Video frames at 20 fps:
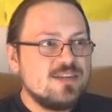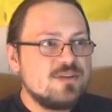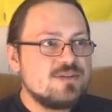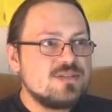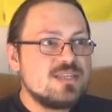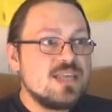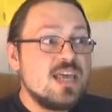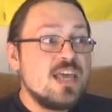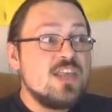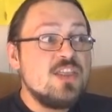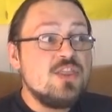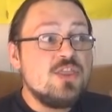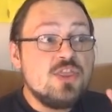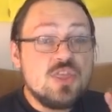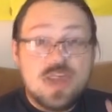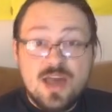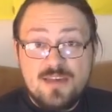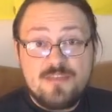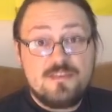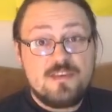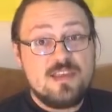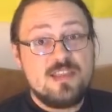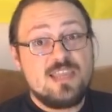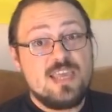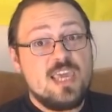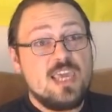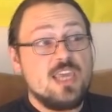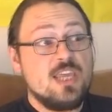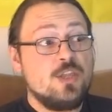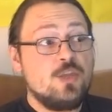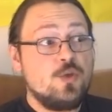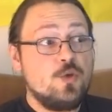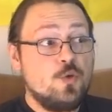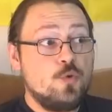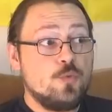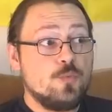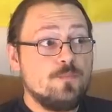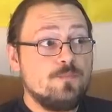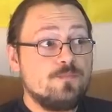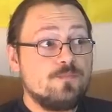there's nothing they can
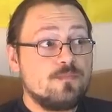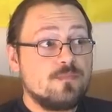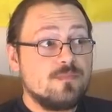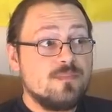do,